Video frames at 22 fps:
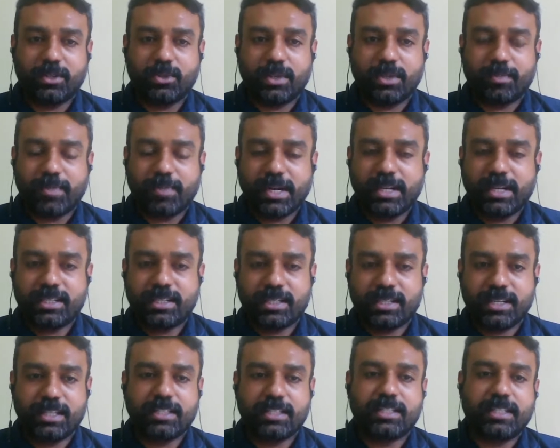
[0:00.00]
to the pilot
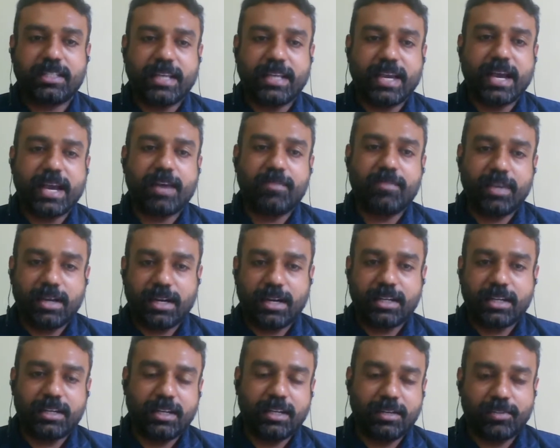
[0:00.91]
stage, they have a
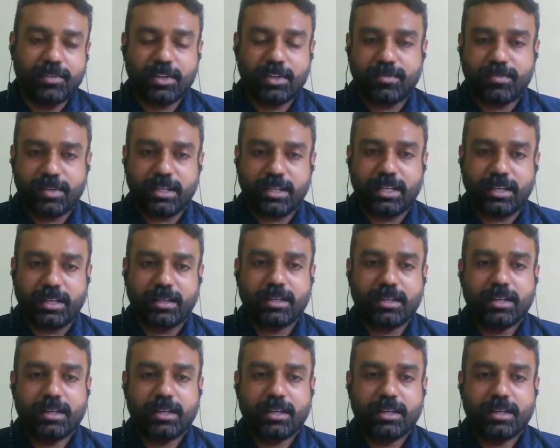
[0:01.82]
higher level of funding.